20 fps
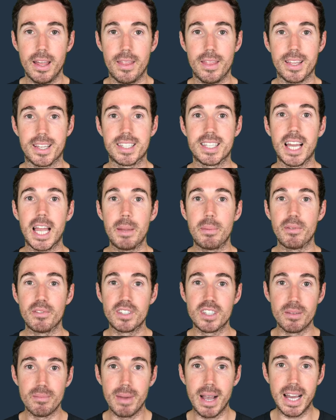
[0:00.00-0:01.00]
the type of
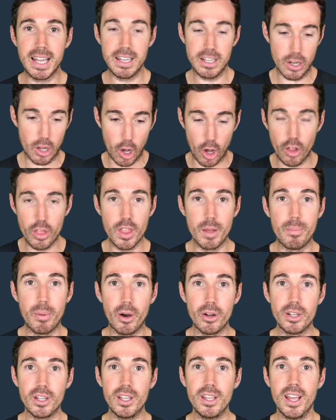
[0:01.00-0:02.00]
demand on the
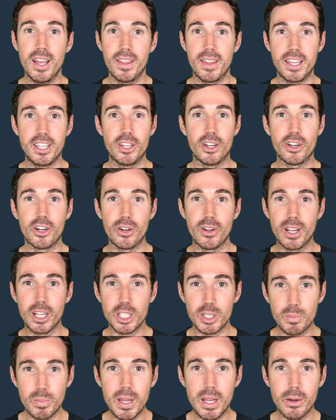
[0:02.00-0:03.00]
body that you're going to
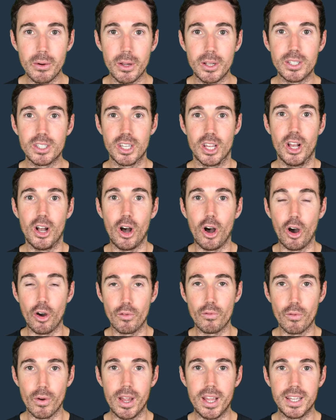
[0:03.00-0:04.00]
experience
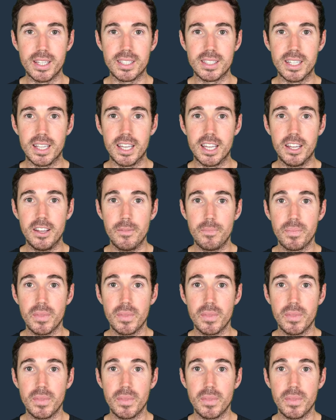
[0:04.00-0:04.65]
on race day.